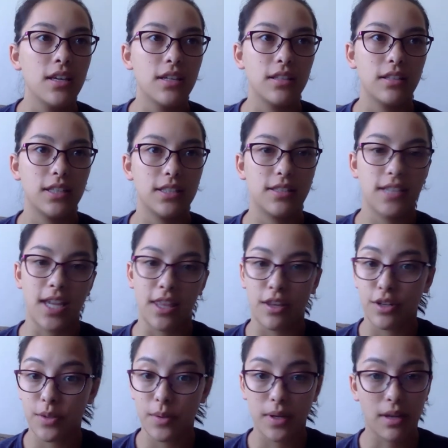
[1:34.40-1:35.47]
let's say
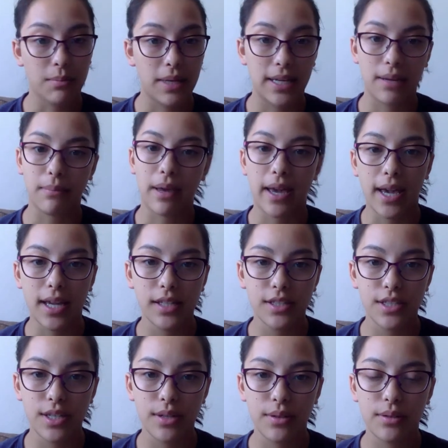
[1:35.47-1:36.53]
they're doing a meeting behind
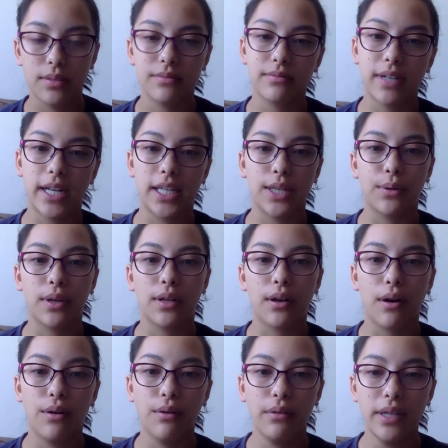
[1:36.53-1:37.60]
you, right, you can
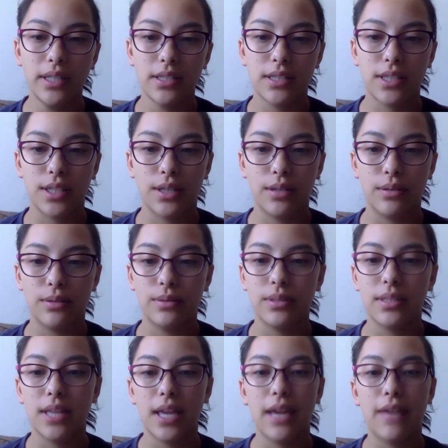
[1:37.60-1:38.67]
always
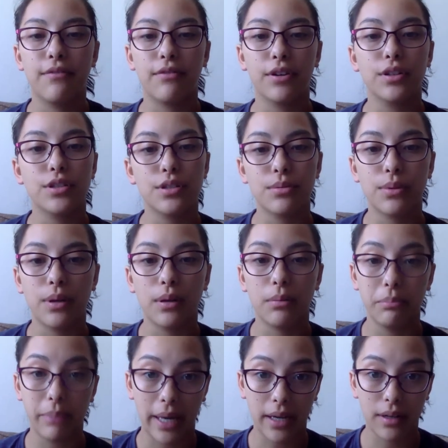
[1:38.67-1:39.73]
use a virtual
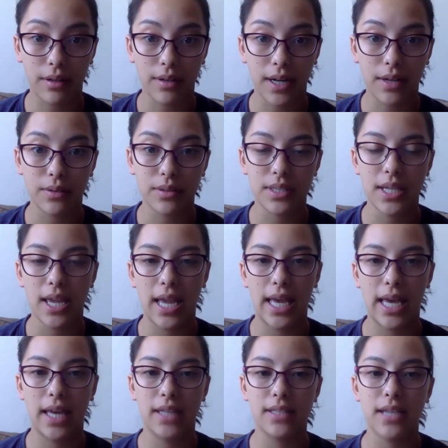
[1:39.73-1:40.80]
background.
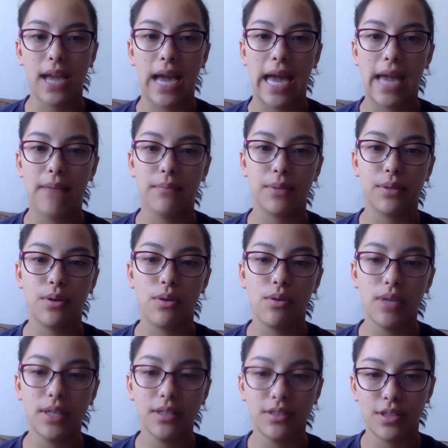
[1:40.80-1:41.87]
And I'm
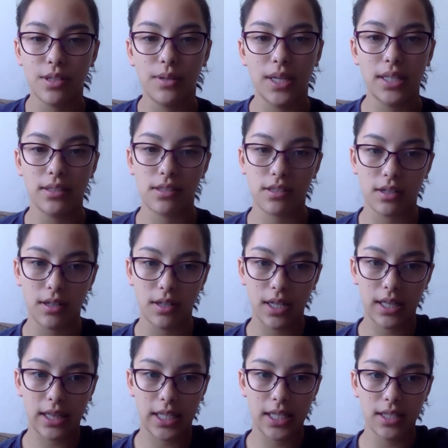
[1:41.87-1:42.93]
going to insert a
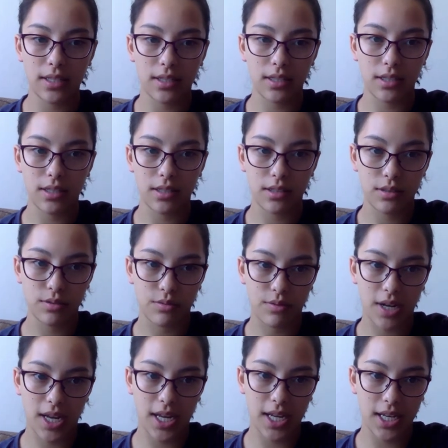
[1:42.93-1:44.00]
link
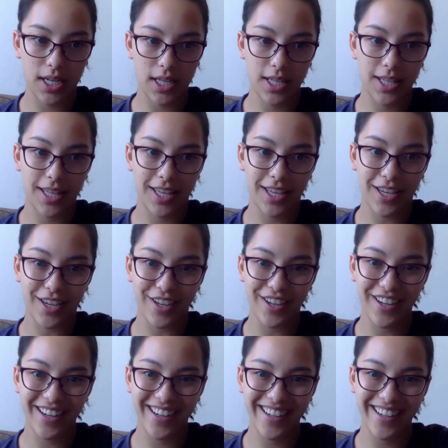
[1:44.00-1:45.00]
right here,